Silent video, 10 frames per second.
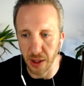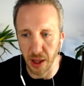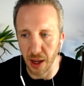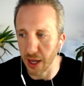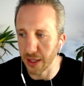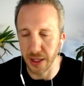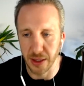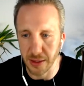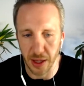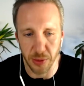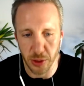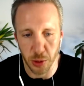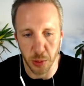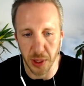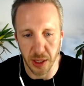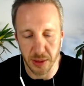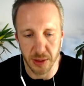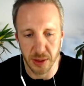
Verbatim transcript: I can tell you this every two weeks.